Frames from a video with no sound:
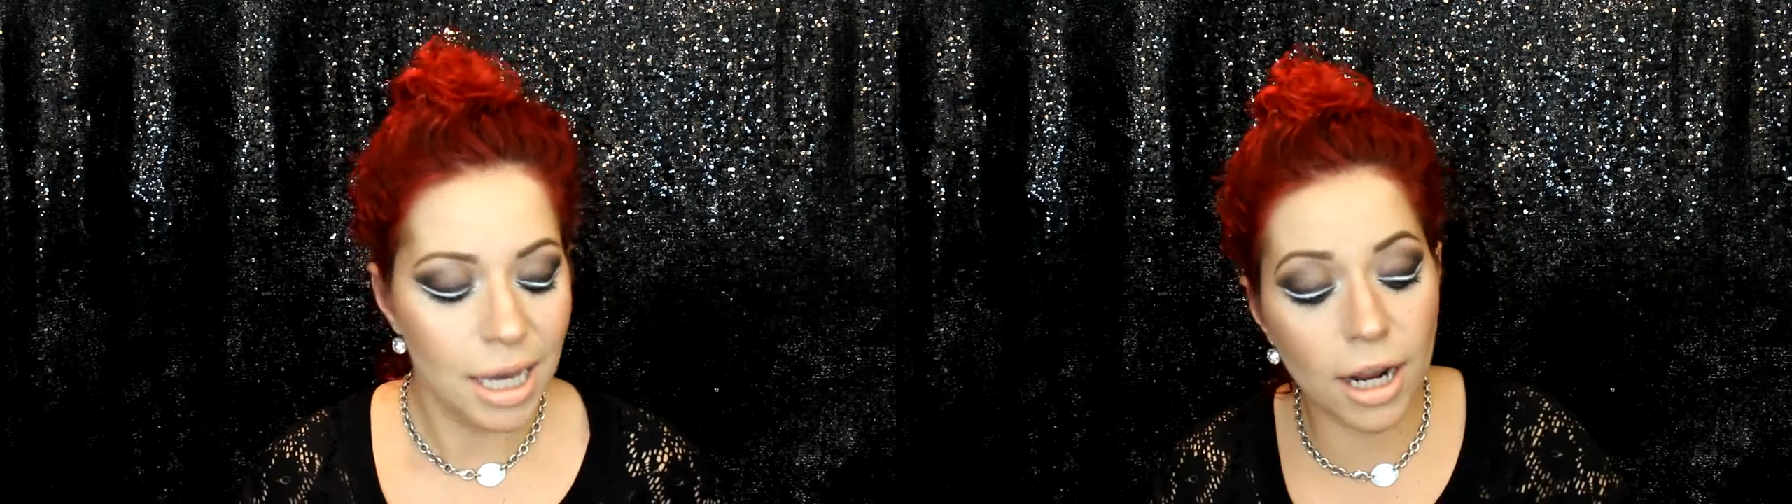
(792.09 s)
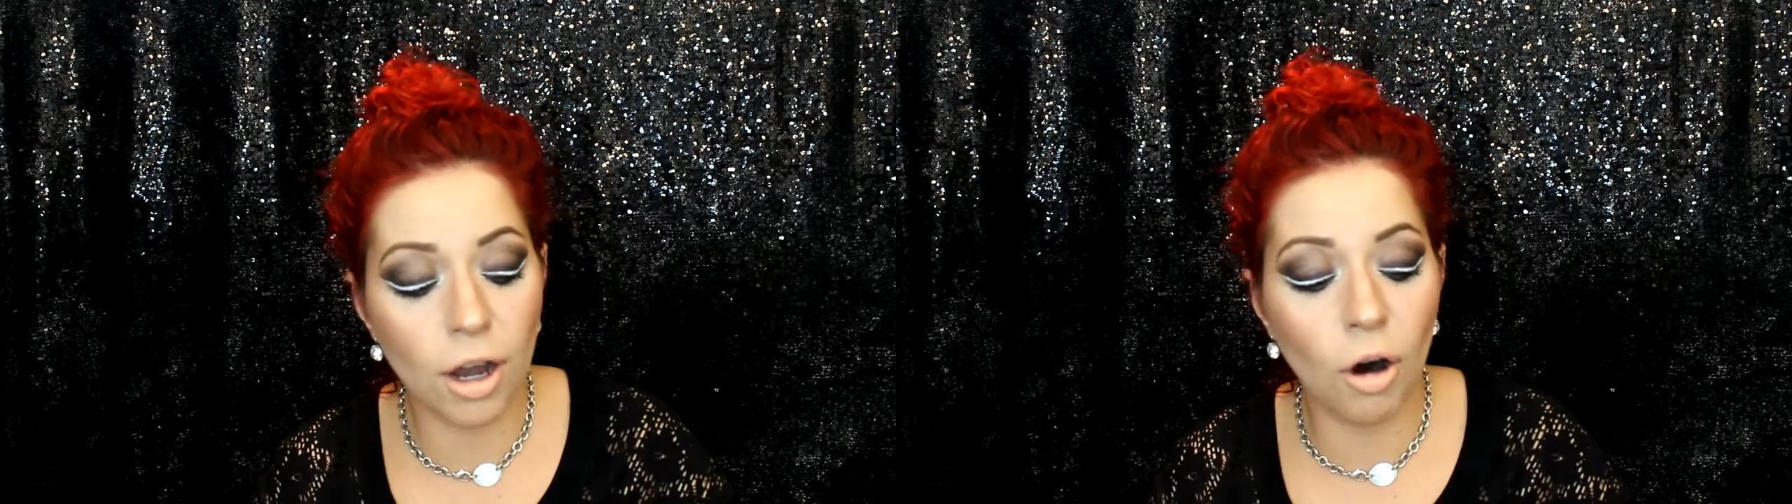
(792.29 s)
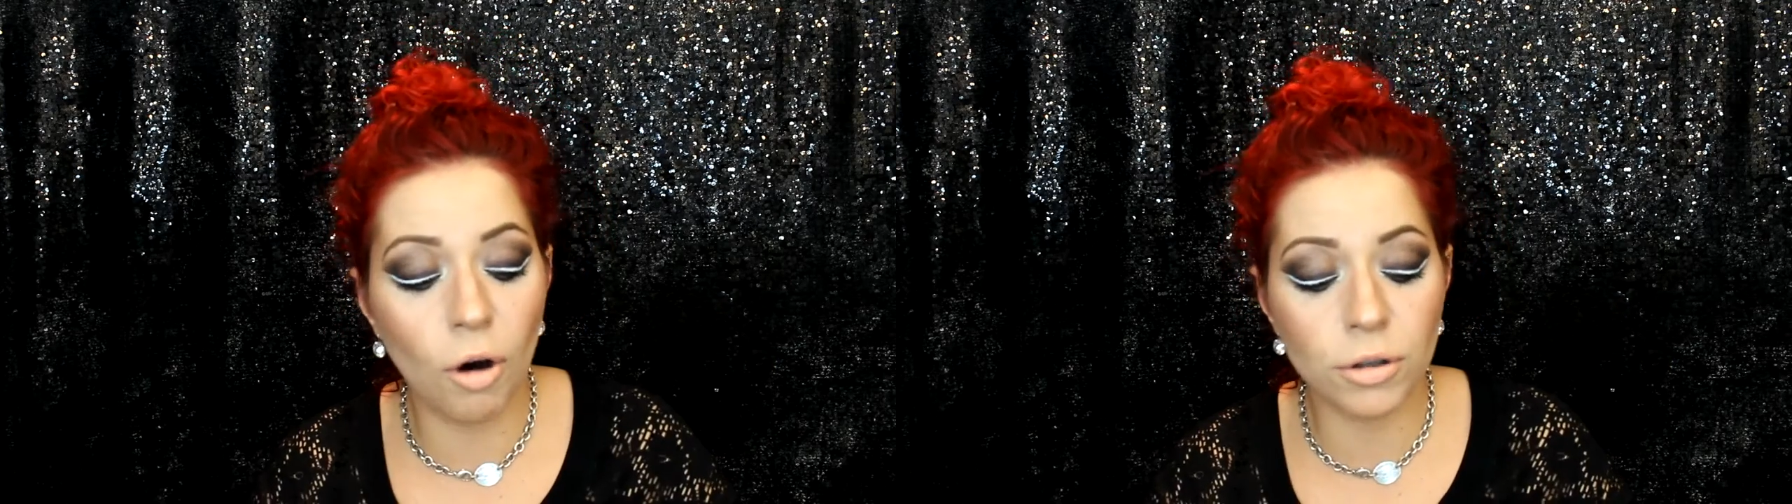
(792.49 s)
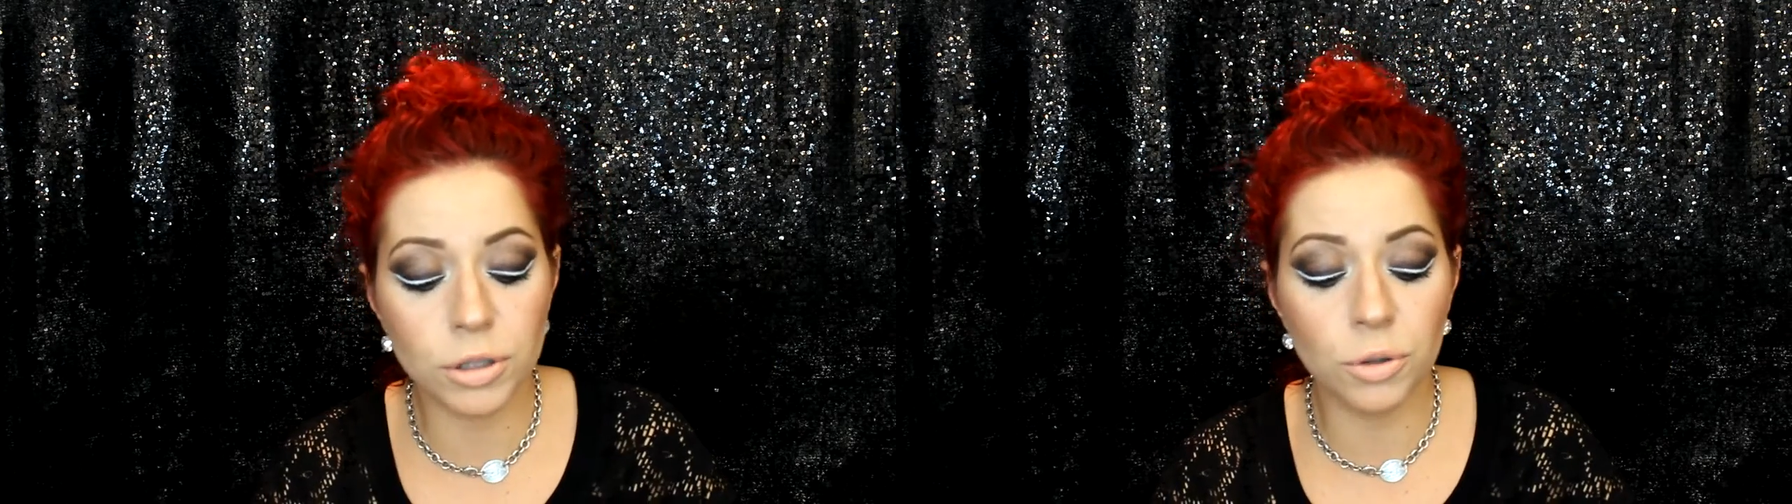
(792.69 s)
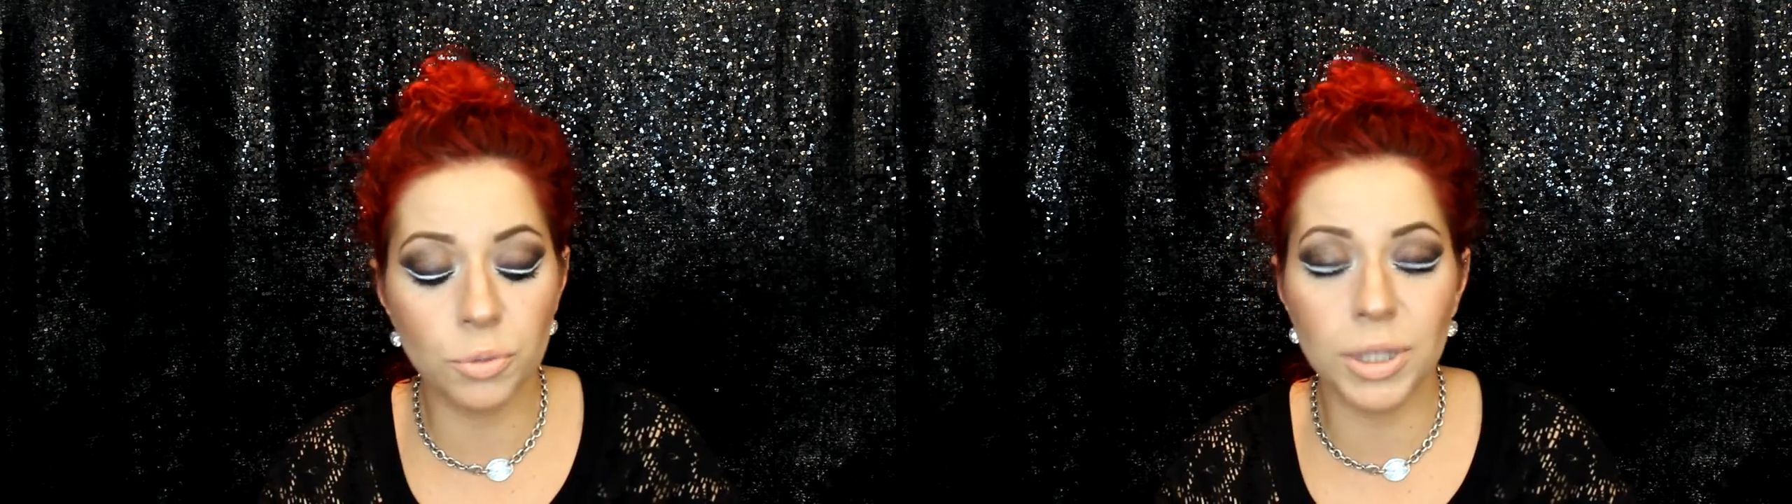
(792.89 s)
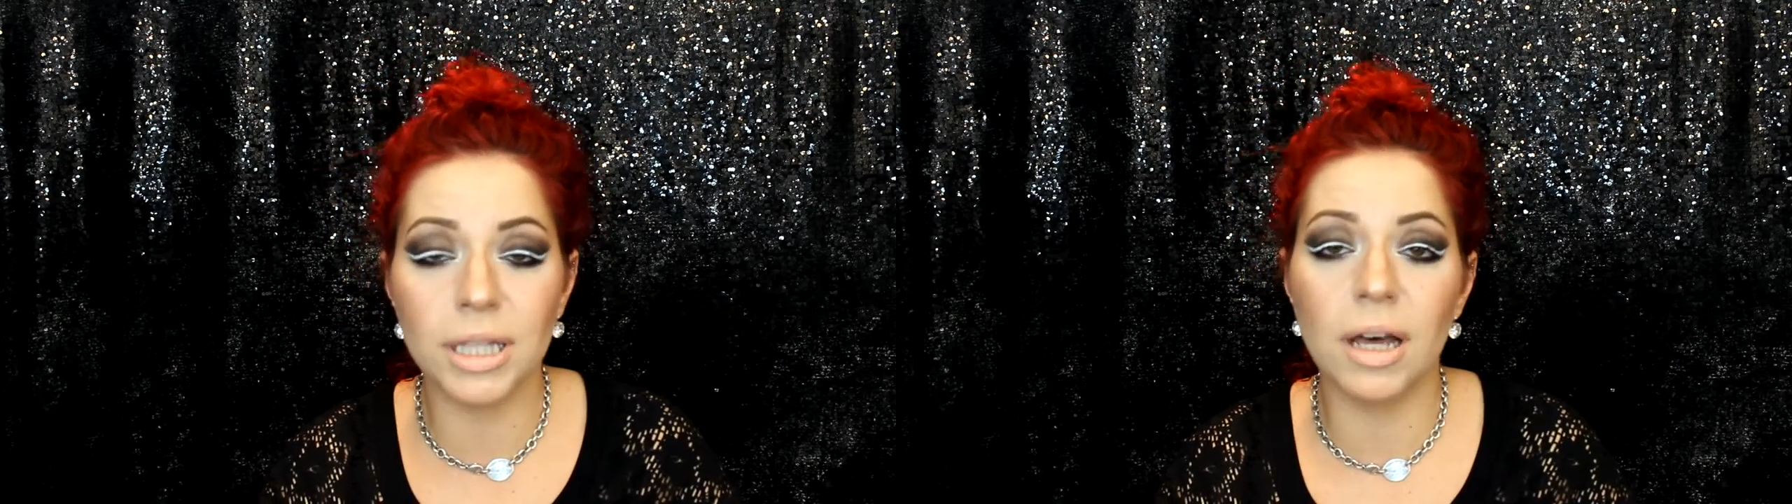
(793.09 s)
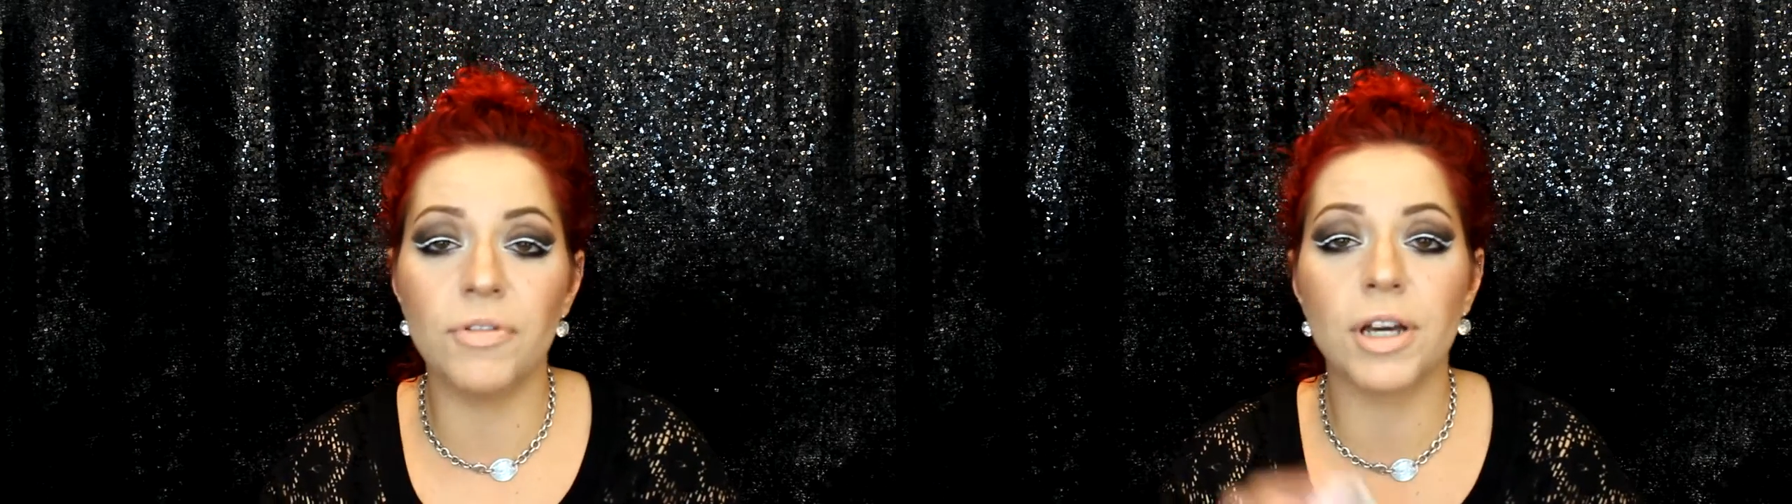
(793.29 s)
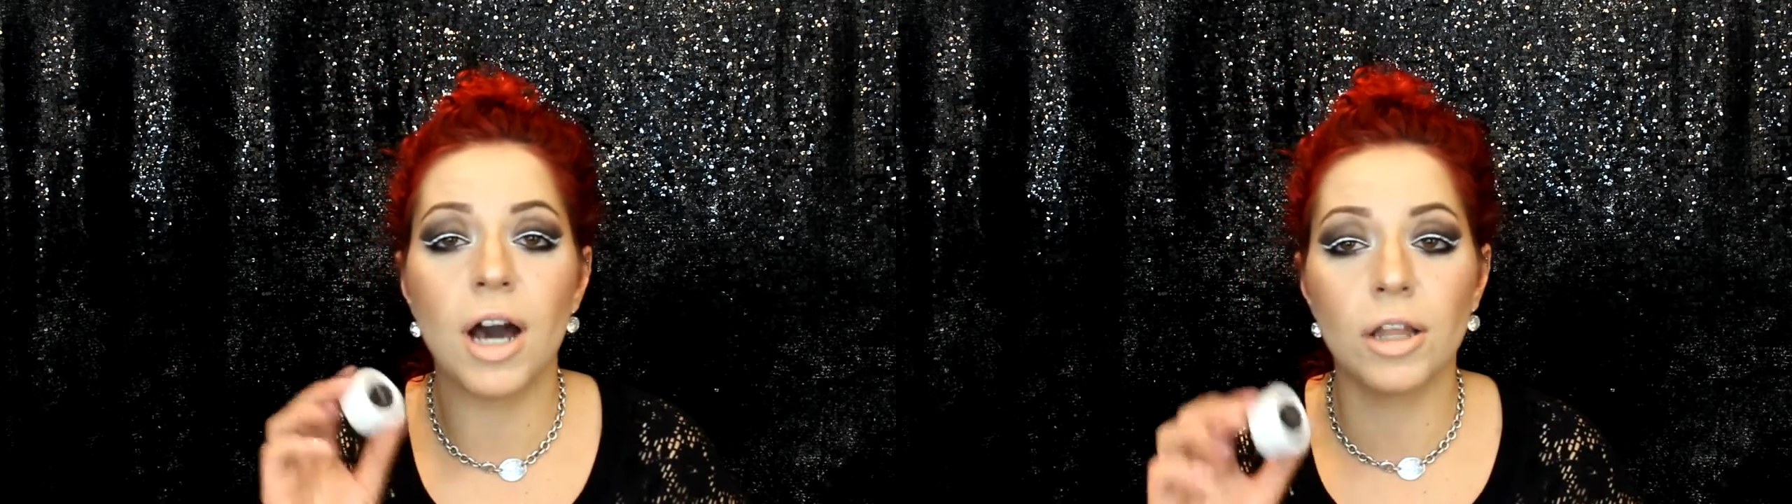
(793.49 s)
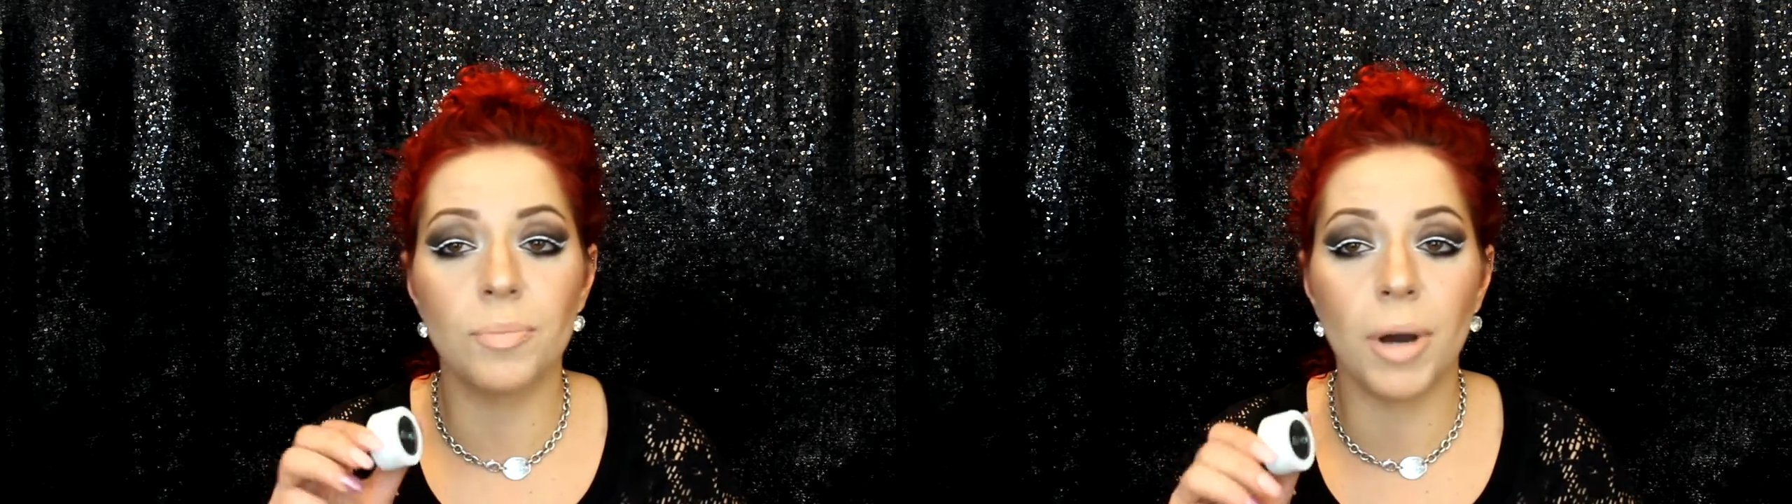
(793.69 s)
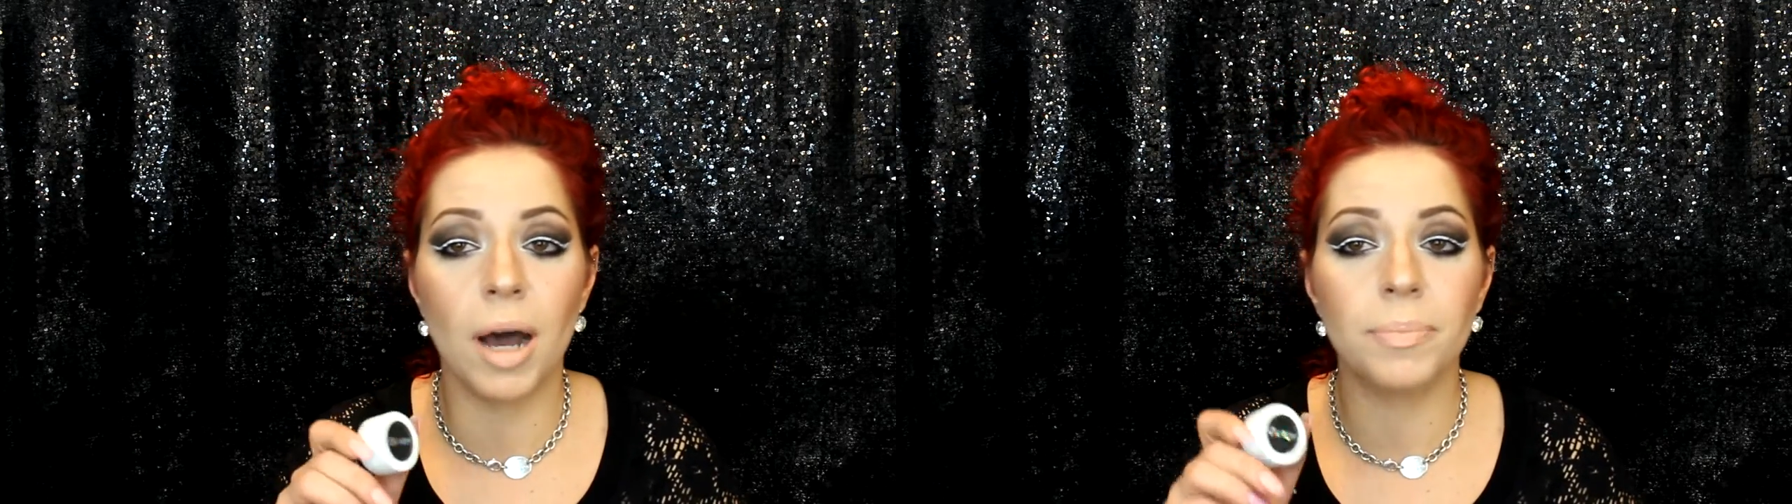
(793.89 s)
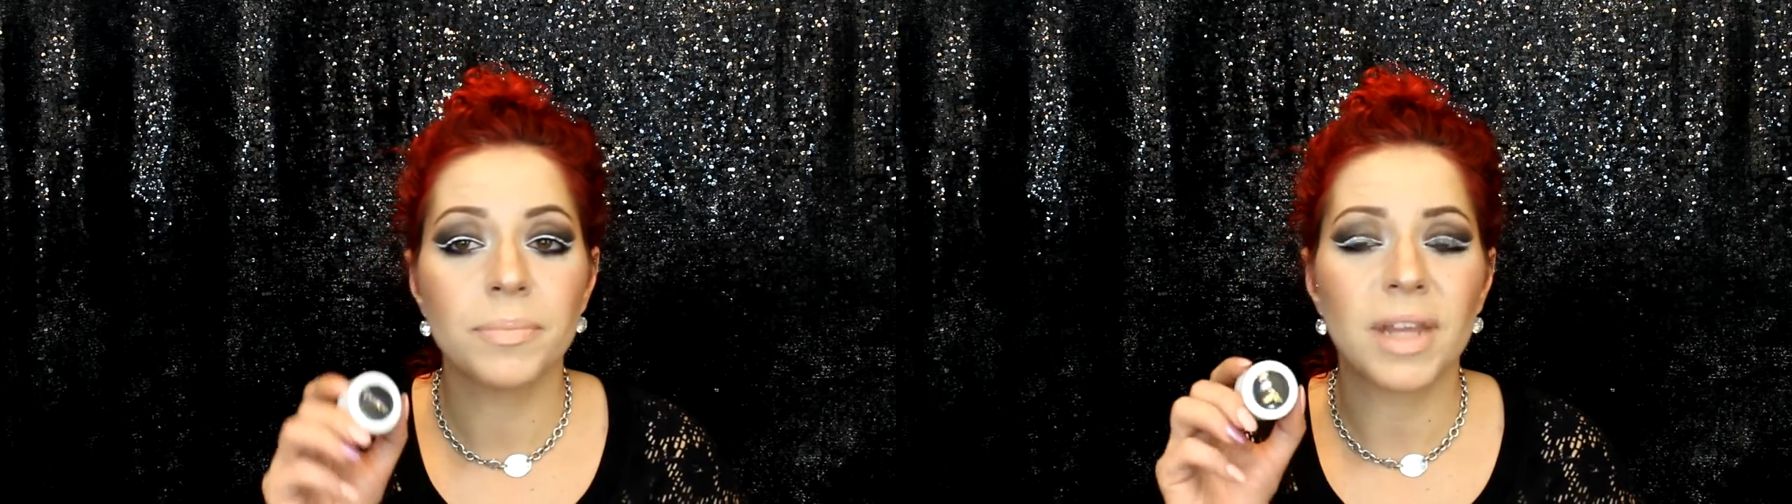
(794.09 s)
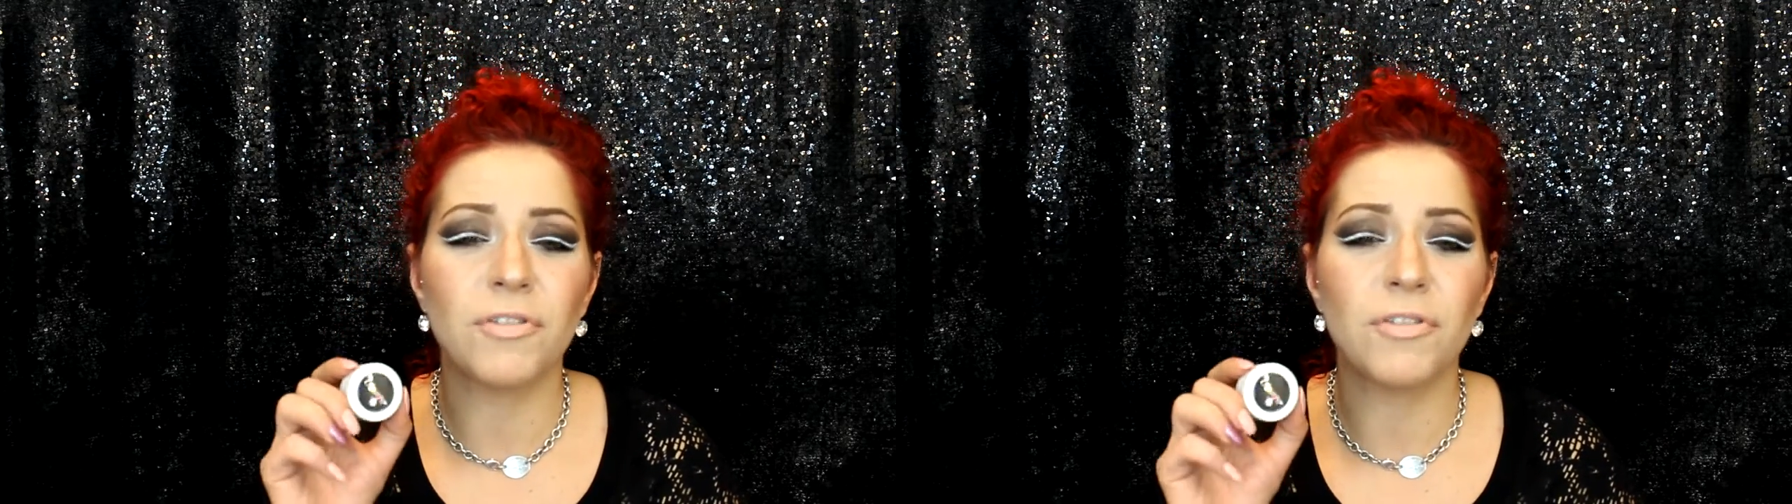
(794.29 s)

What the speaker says: I also really love the ColourPop.